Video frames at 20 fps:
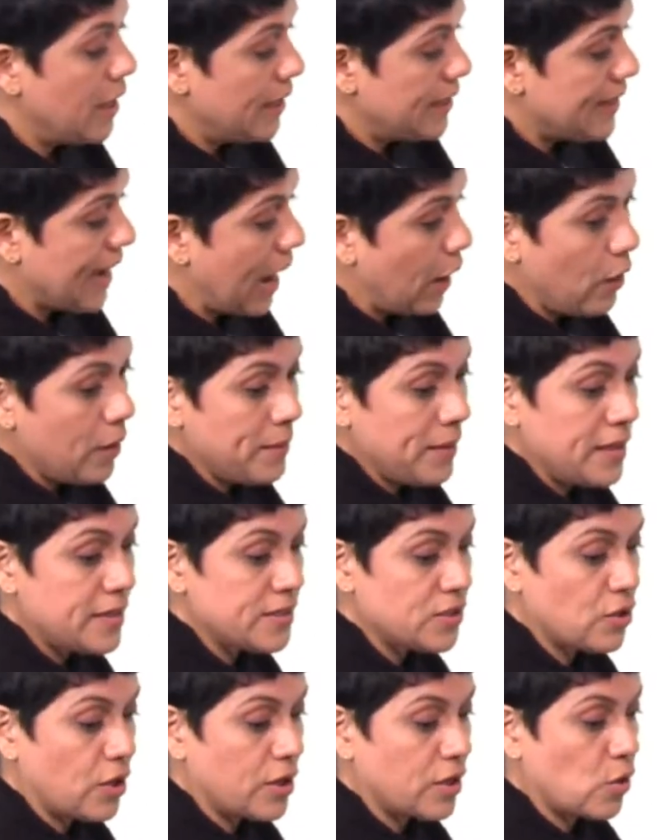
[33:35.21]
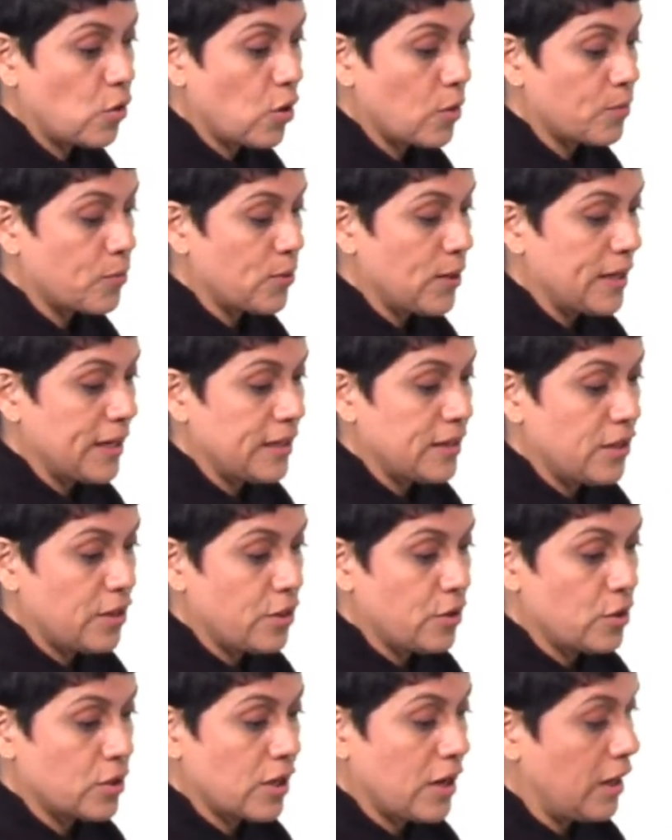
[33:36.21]
Now I'm gonna start incorporating the
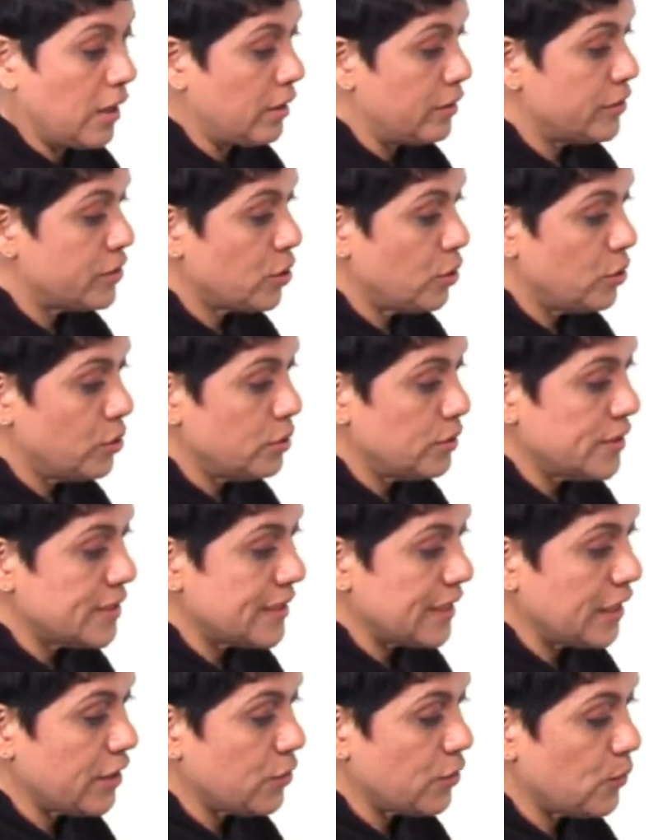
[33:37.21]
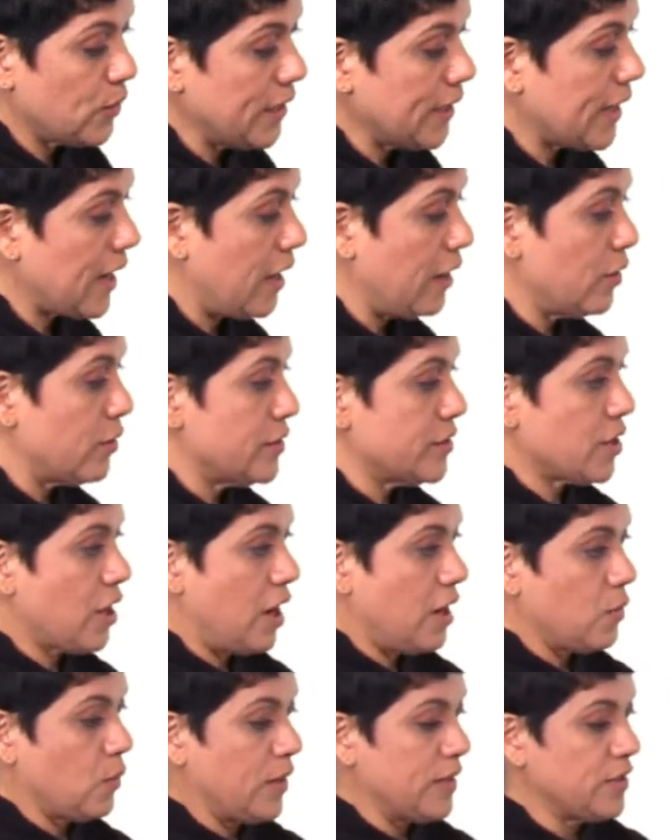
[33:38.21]
third color. So you'll see 3 colors
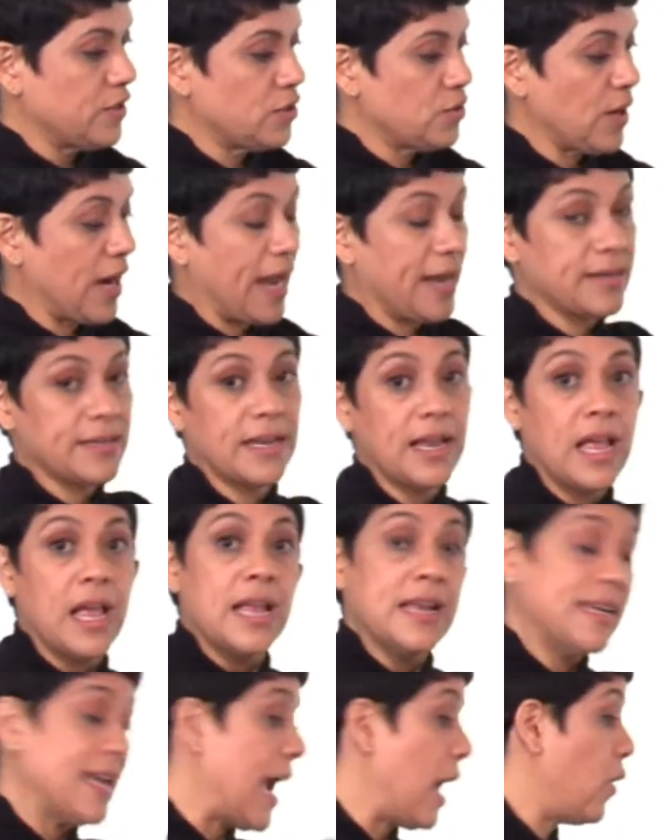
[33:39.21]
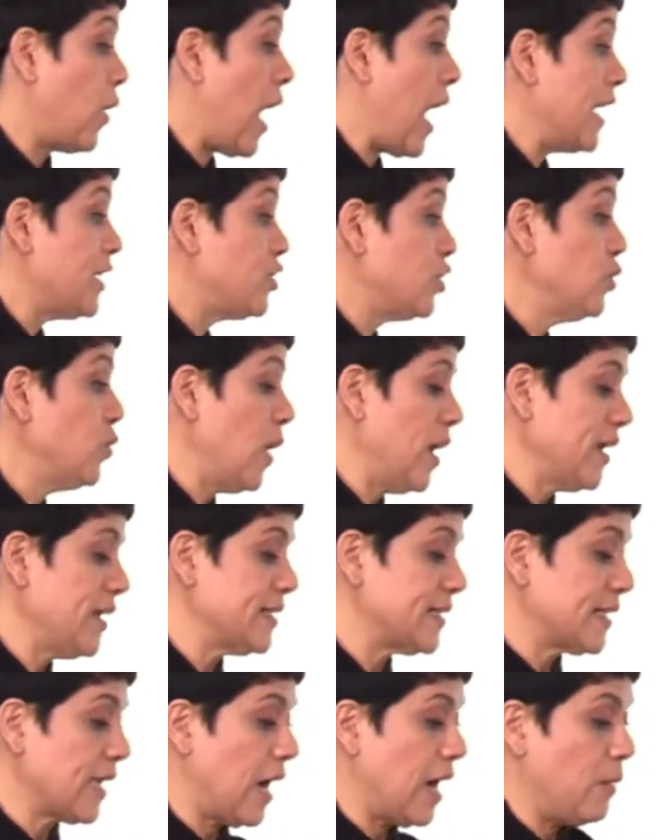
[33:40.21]
on one strand. Now I do
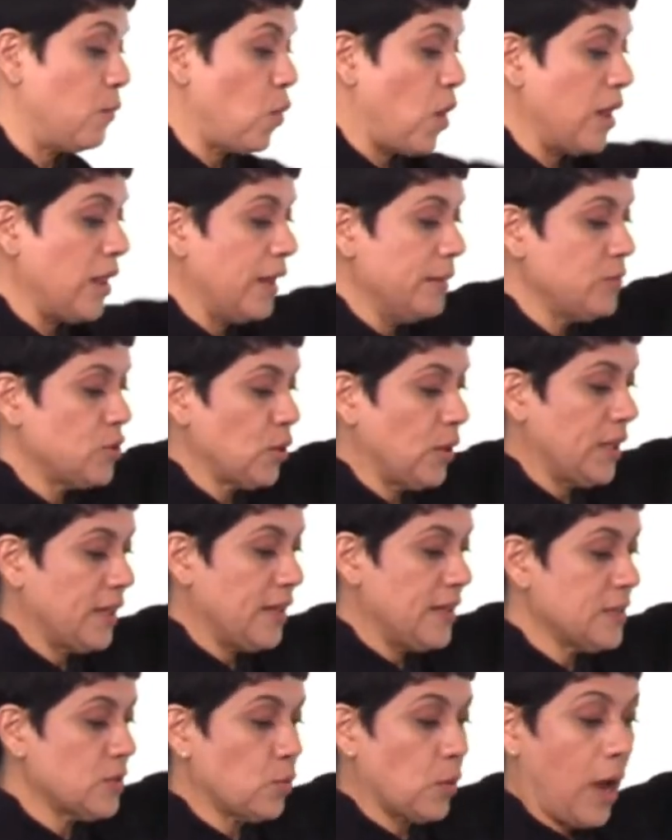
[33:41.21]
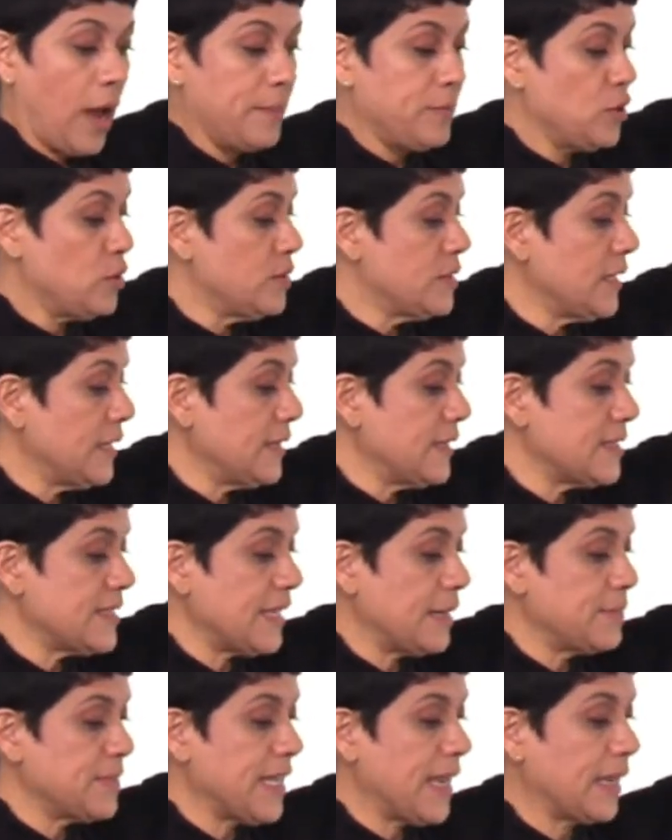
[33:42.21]
wanna, while I'm doing this, I'm using the
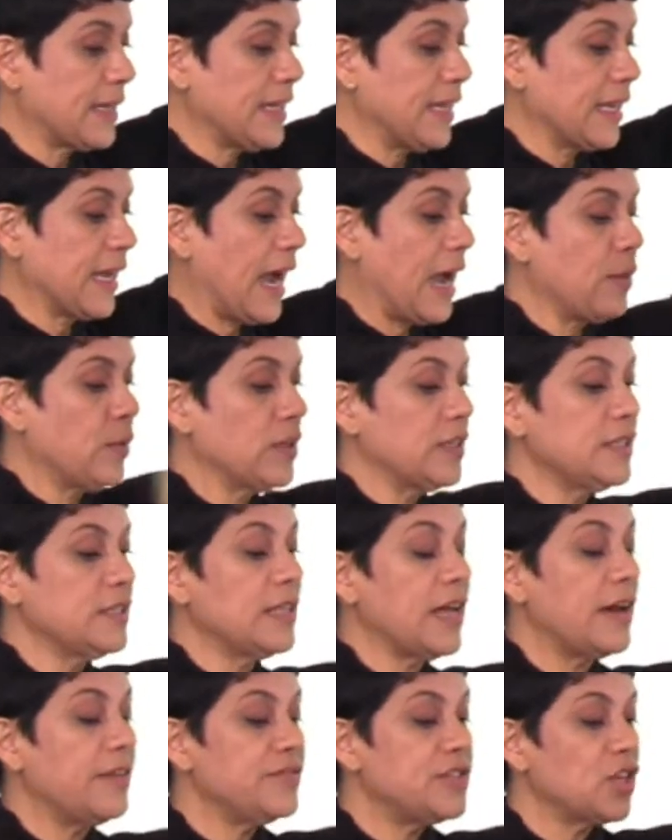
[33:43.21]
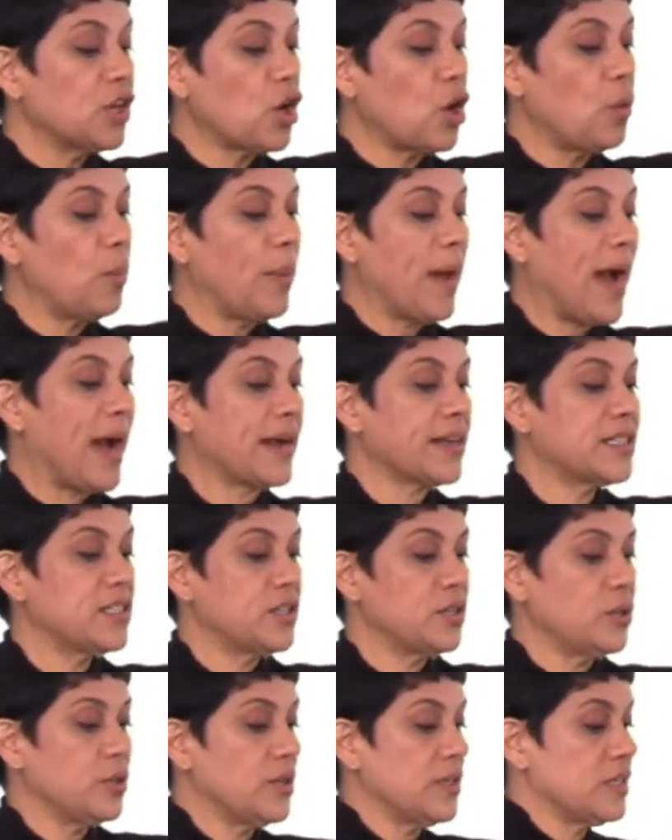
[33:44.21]
same technique. I would love to go back
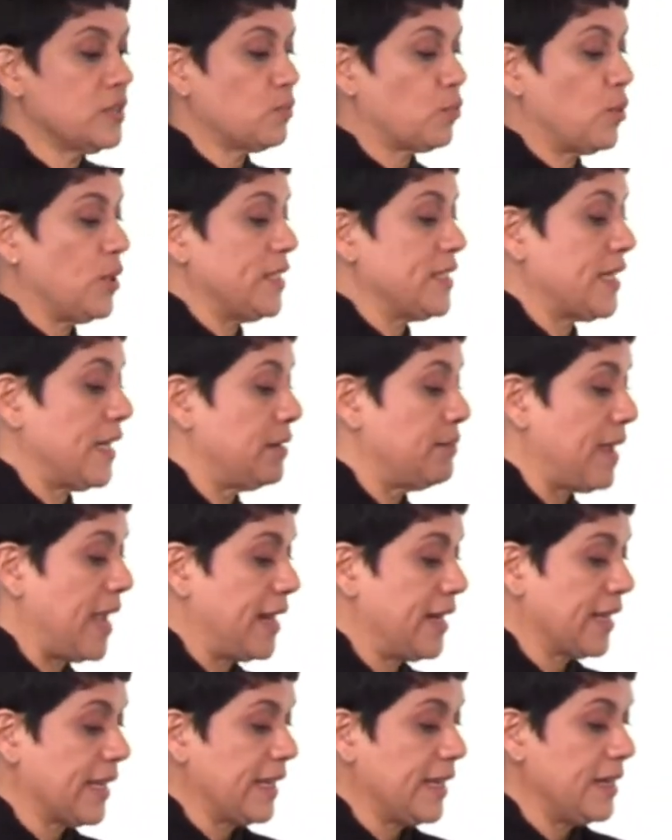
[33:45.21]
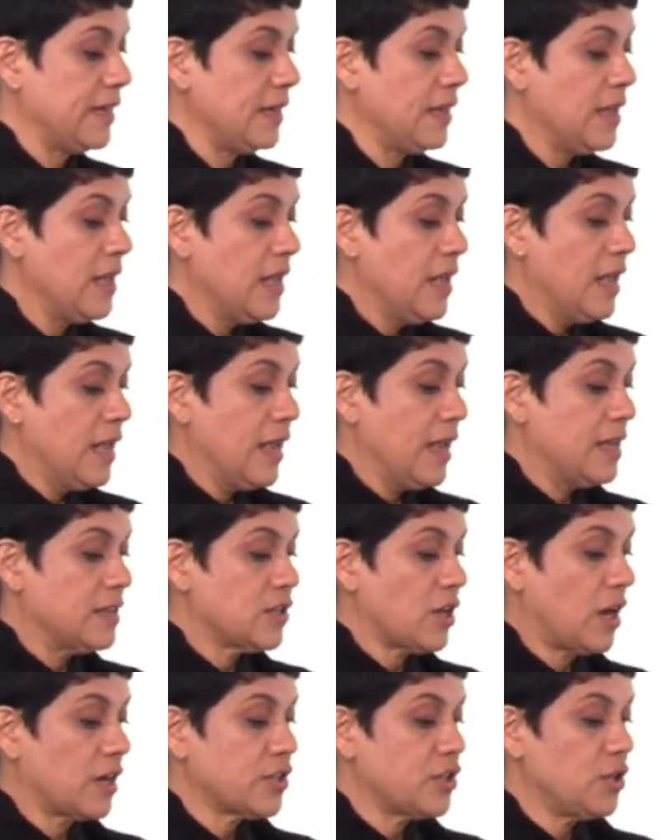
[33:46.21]
to this pre-done mannequin and
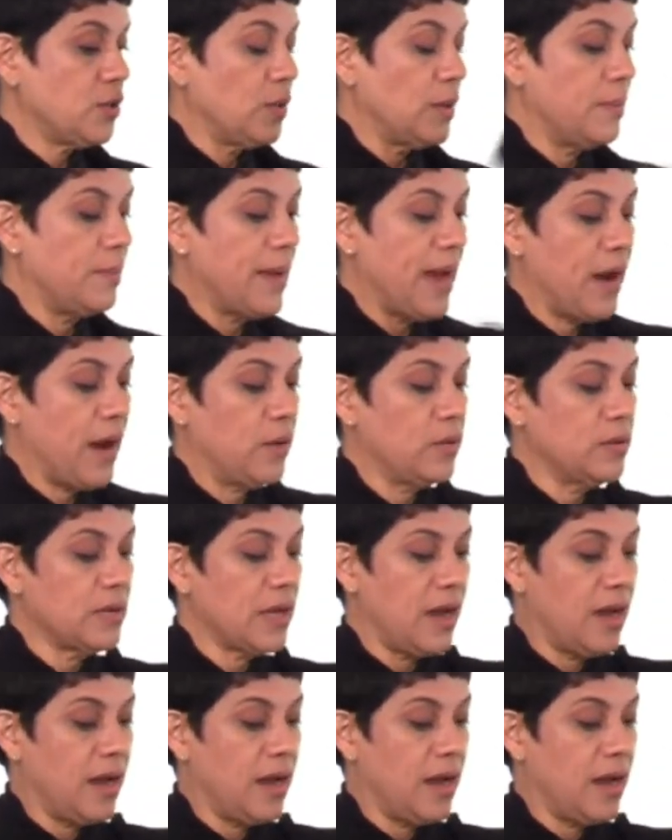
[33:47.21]
talk to you about